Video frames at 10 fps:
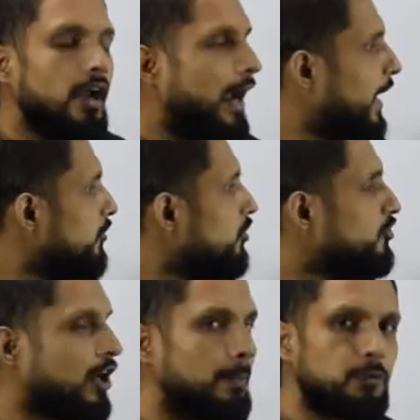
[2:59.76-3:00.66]
as the
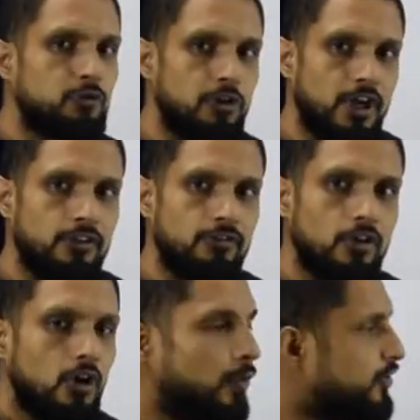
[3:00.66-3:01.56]
substance
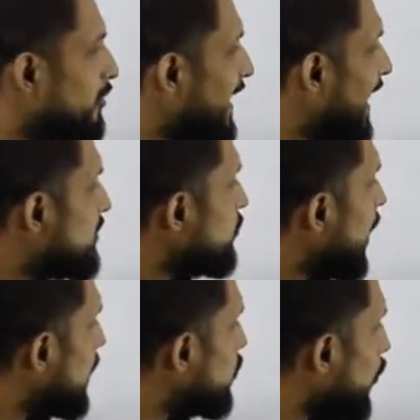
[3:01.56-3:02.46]
which gets
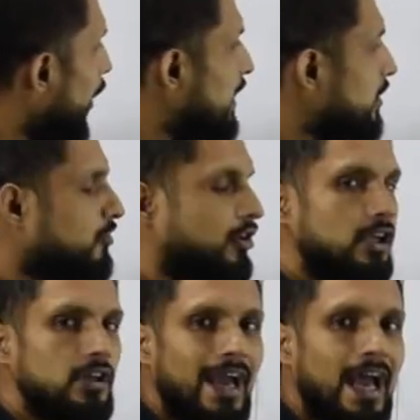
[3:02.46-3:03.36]

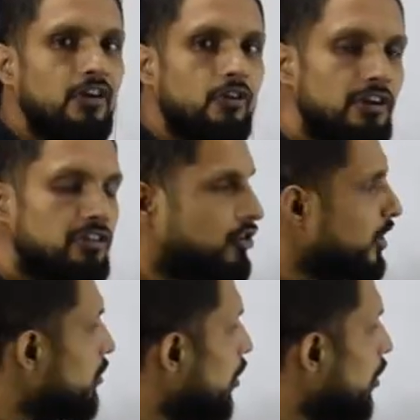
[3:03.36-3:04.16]
attracted and retained